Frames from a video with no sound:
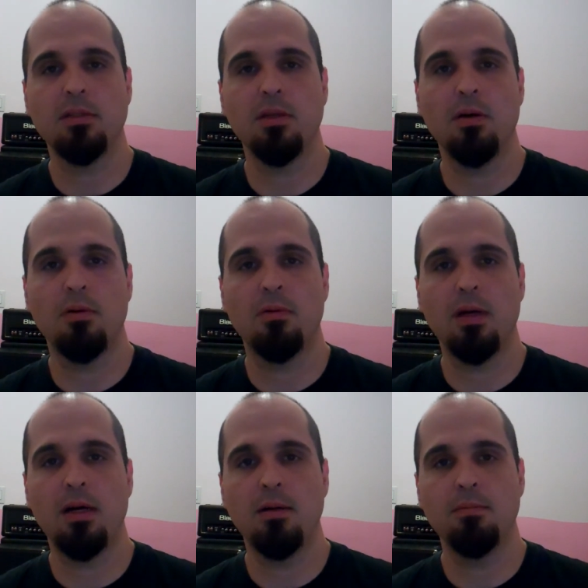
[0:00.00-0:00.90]

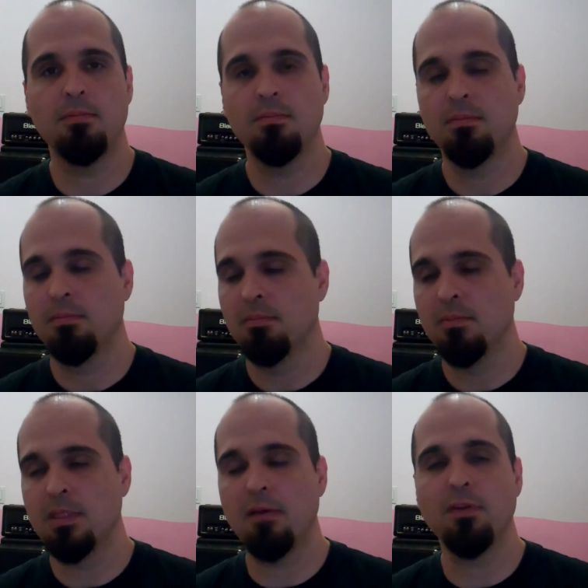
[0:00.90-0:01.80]
So
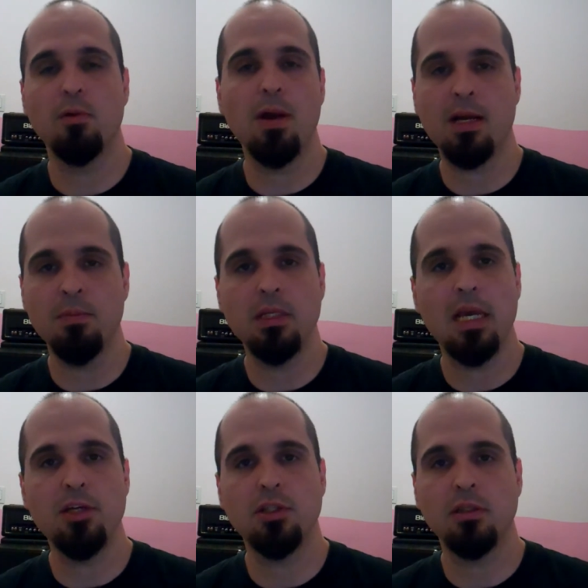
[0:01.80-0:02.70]
definitely a
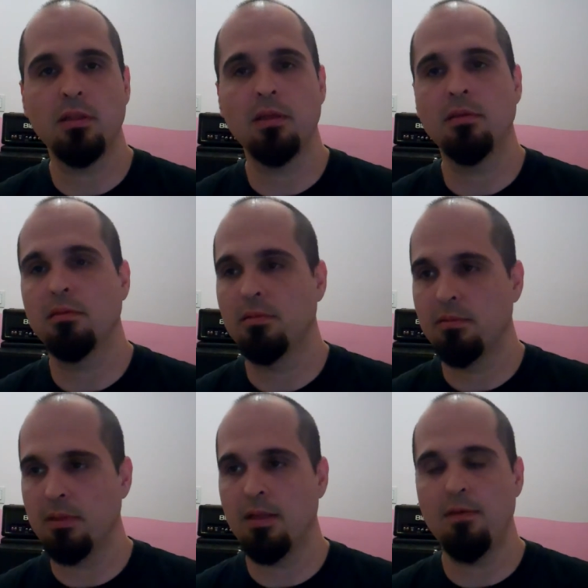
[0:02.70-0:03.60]
recommendation
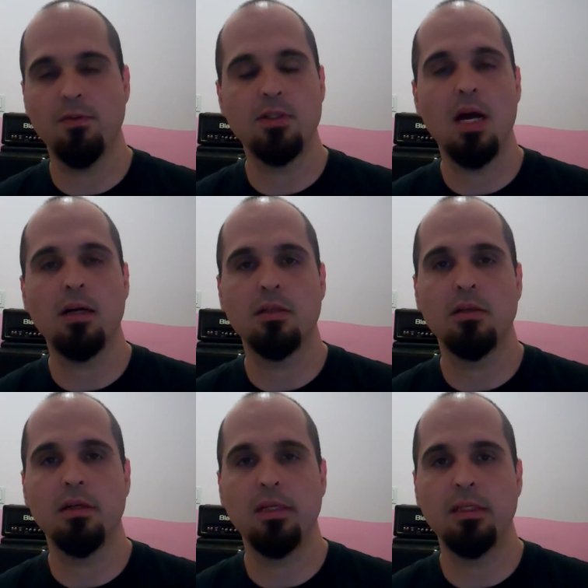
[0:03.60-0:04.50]
if your
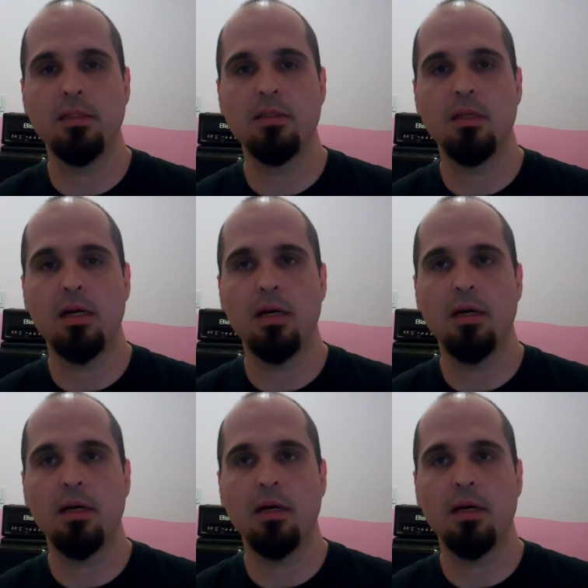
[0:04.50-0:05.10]
doctor is,